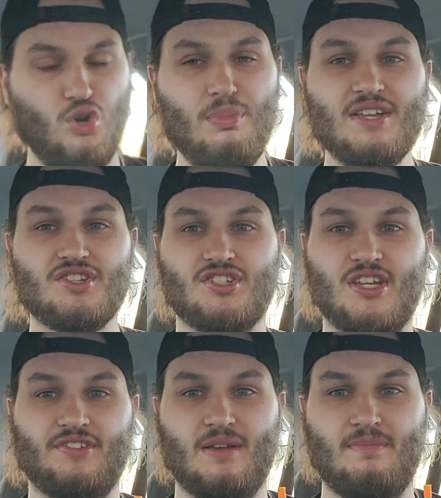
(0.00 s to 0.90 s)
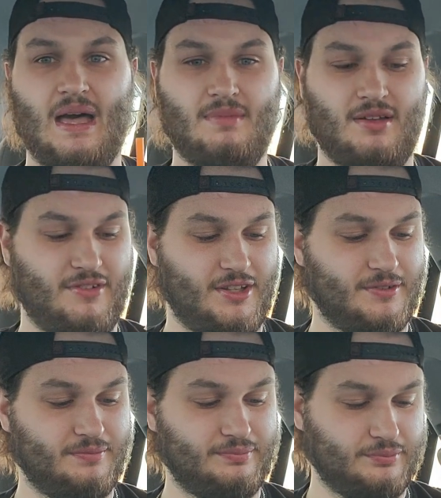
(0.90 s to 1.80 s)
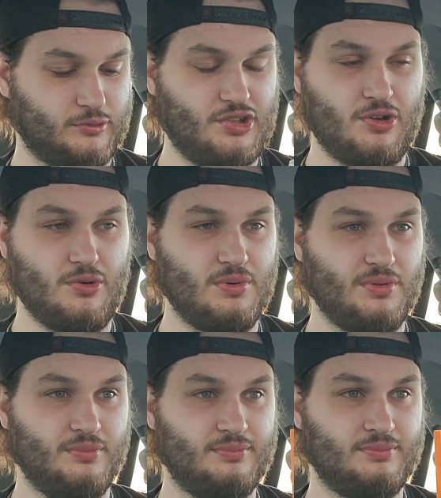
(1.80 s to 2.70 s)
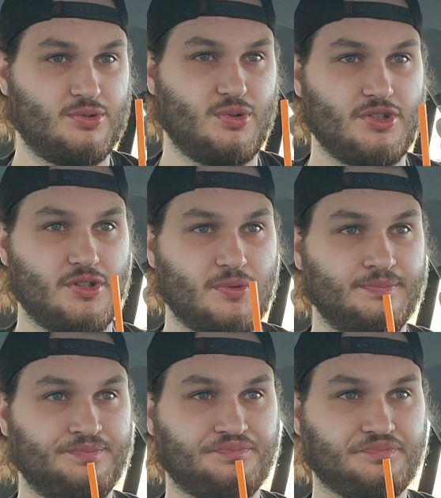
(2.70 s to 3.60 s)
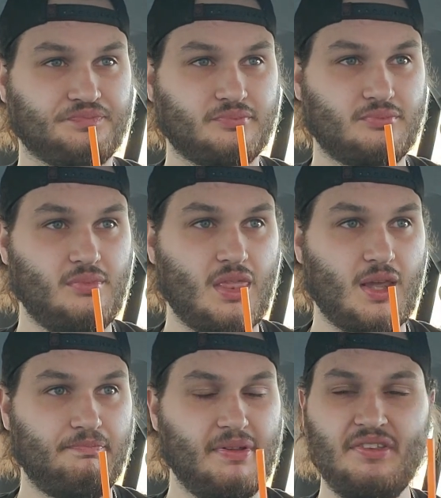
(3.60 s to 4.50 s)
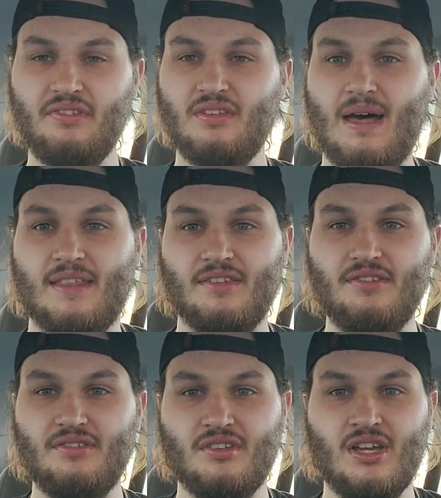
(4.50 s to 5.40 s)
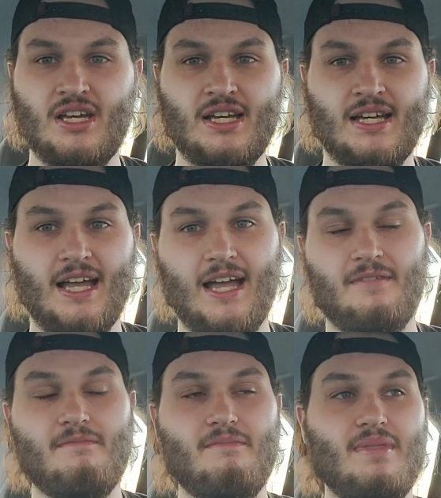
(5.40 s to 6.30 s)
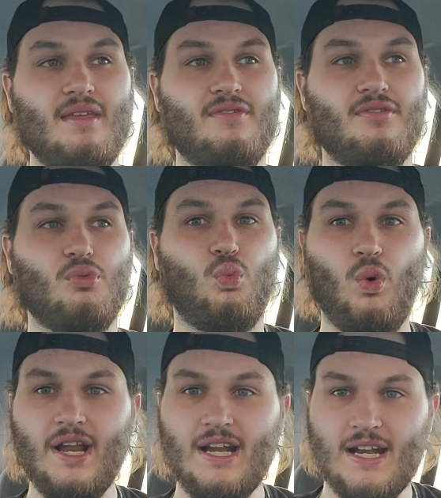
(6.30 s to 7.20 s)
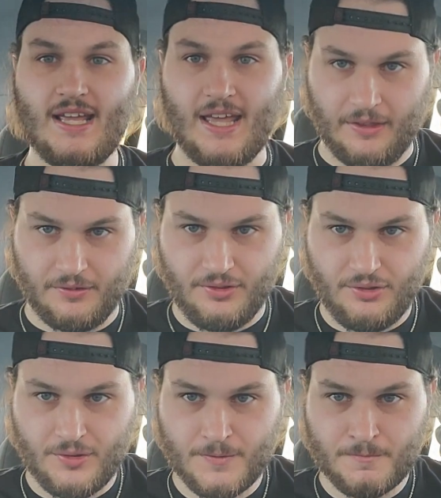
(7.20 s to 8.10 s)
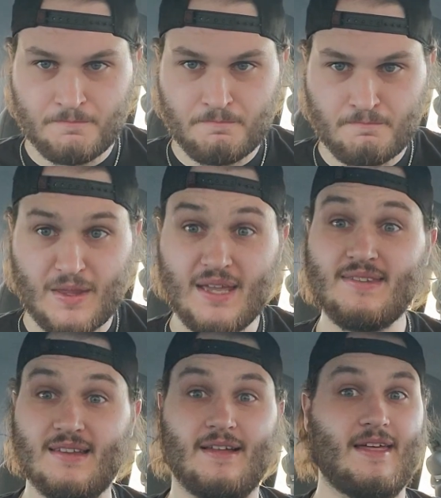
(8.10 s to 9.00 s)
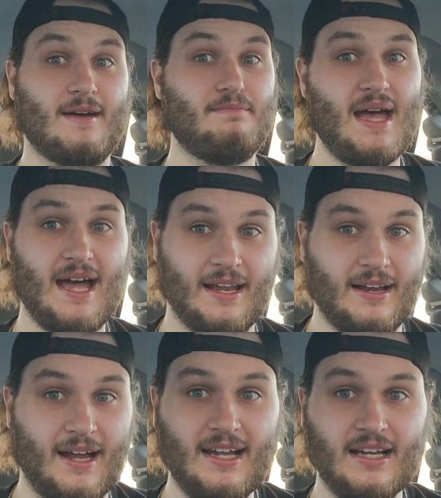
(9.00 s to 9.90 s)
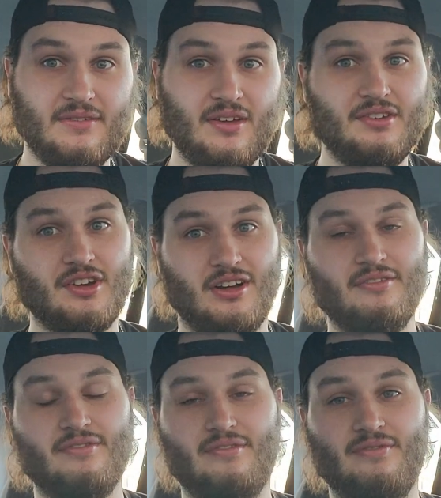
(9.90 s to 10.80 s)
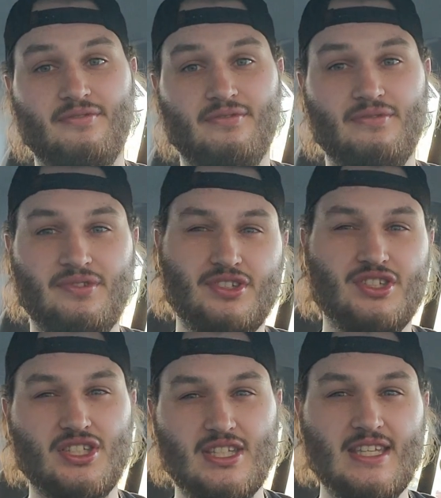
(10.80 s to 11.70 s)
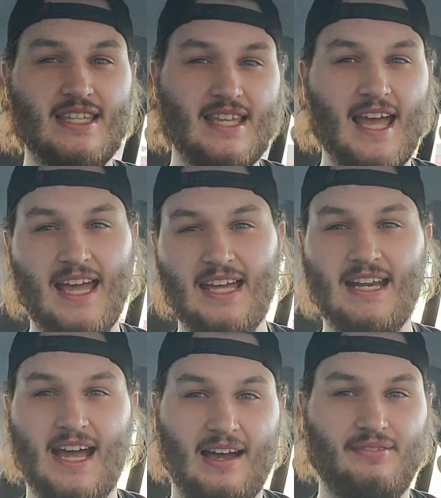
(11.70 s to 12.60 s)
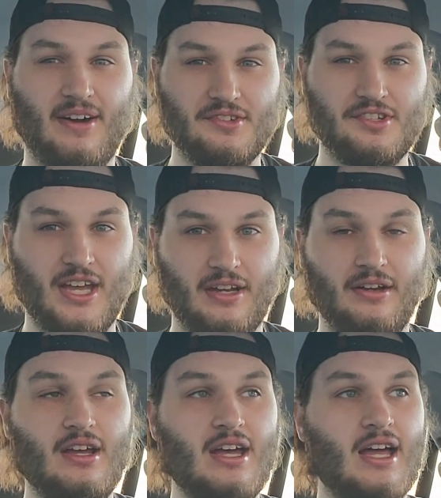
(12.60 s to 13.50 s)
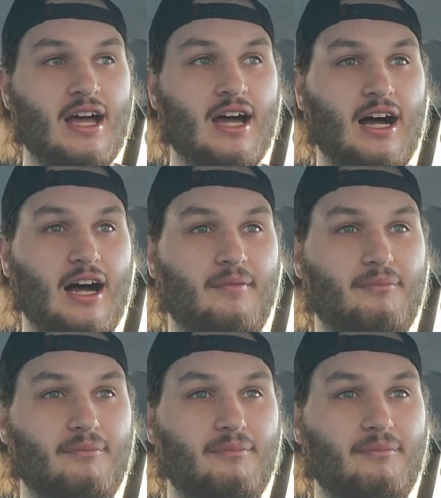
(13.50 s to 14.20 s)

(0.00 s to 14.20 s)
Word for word: Ube just sounds like a Batman villain. Or is that Ubu? One two. But this isn't bad. This is, for what it is, it's not that bad. I got a very solid eight and a half out of ten. Um,